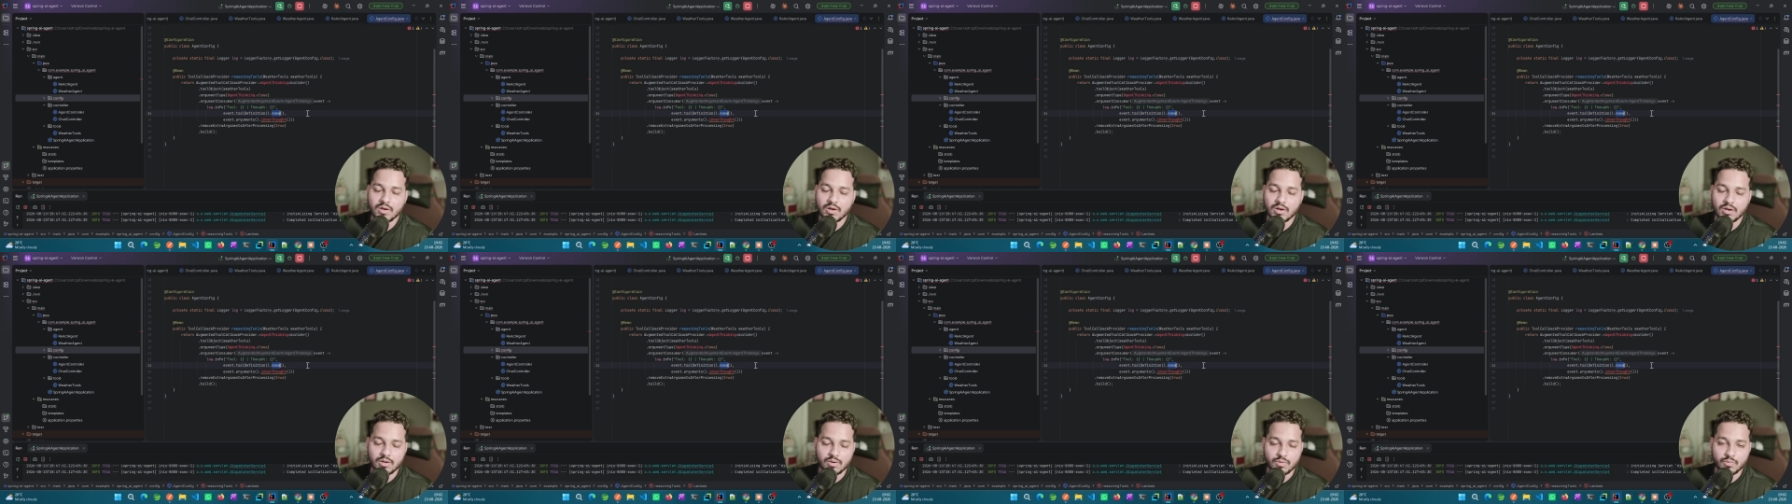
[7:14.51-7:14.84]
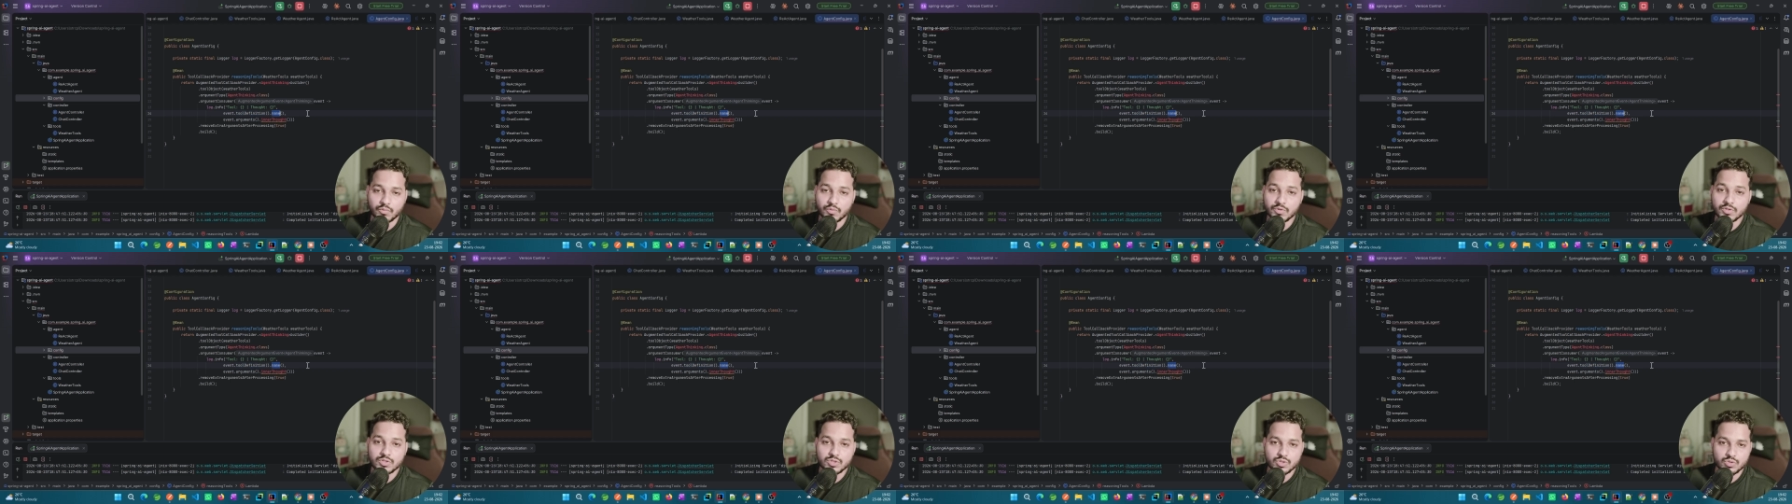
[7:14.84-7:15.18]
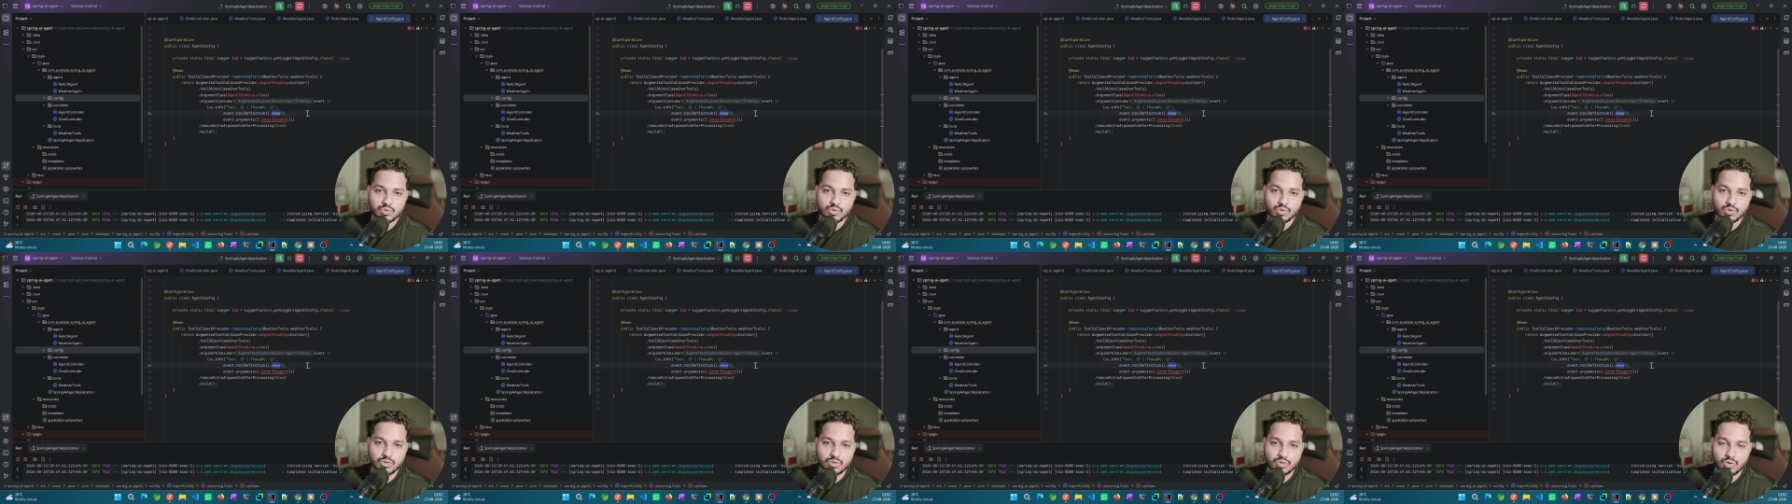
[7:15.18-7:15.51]
or which
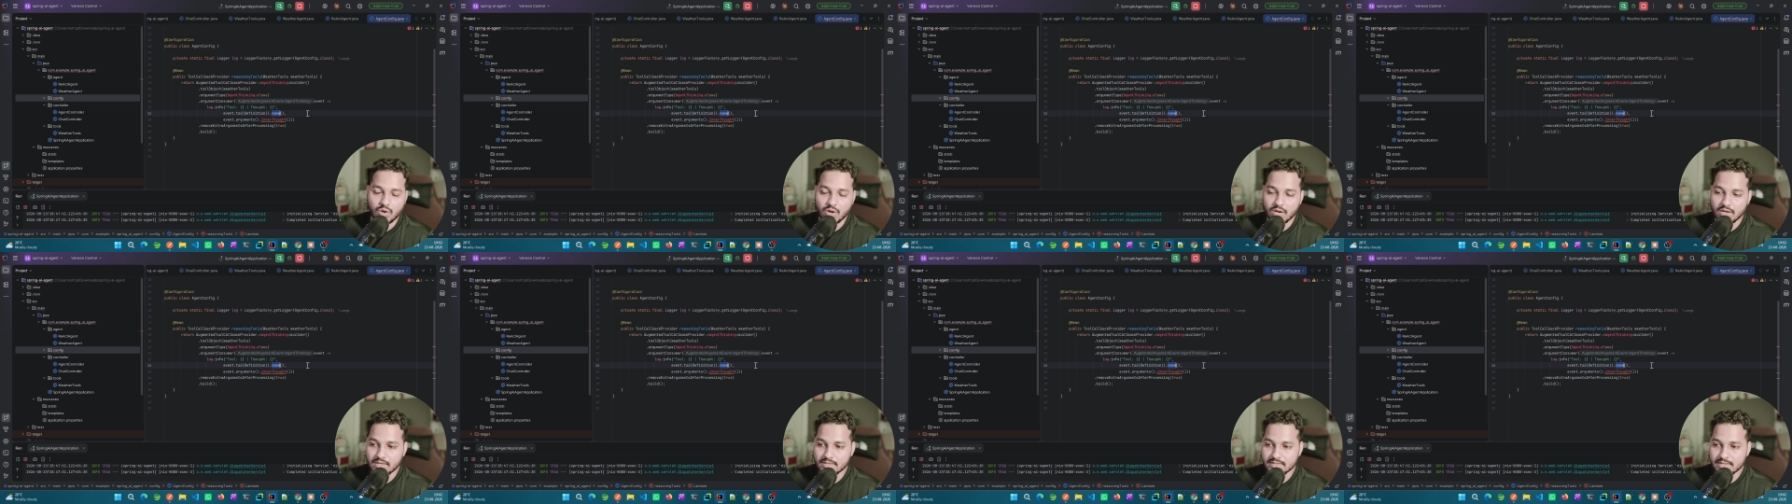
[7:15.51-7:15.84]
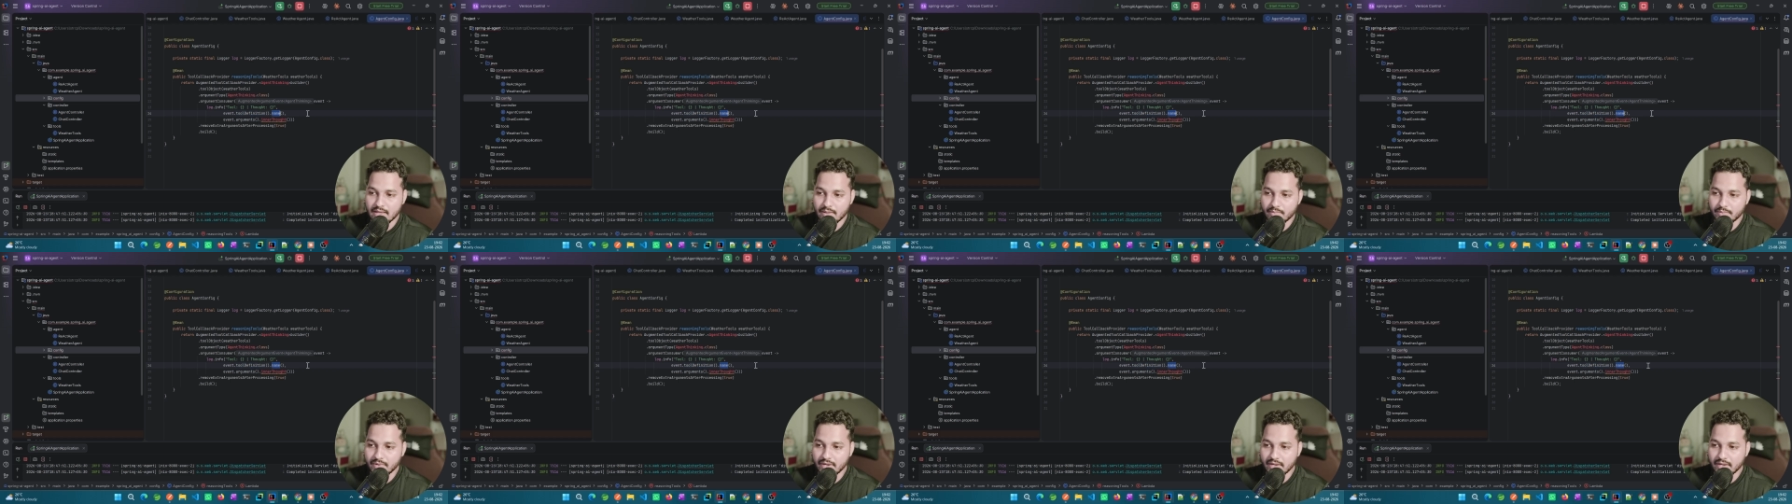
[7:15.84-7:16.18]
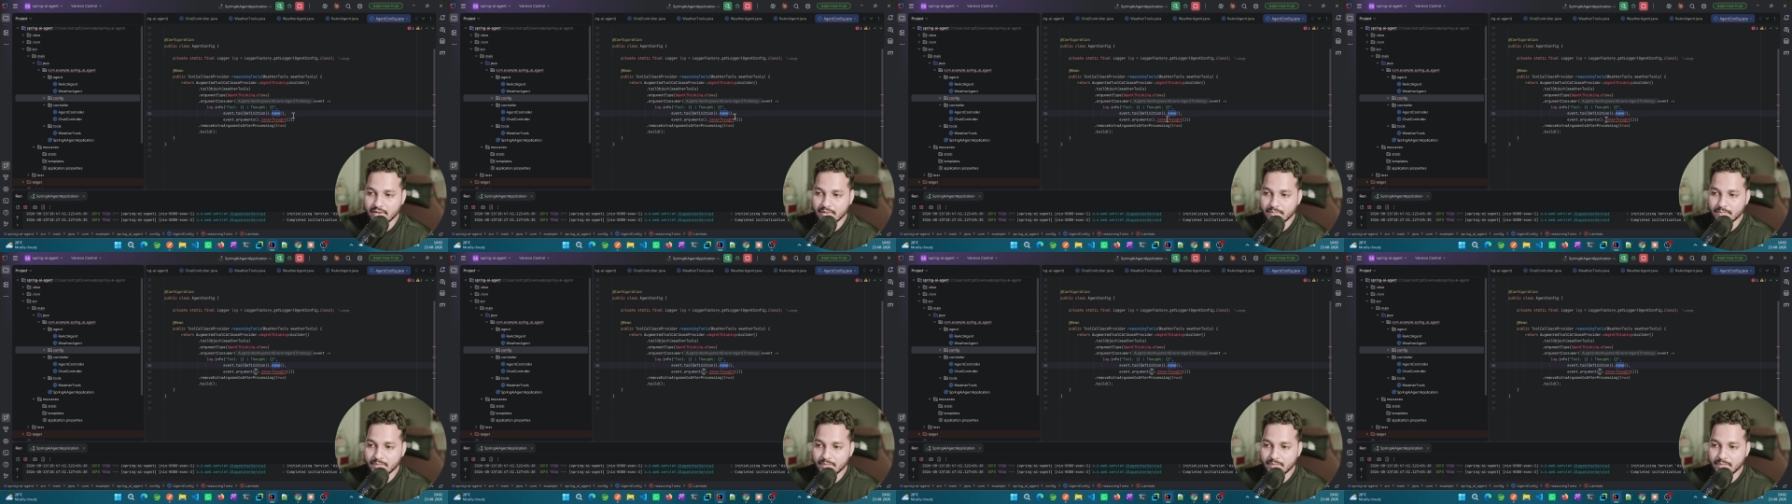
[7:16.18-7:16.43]
tool call is happening,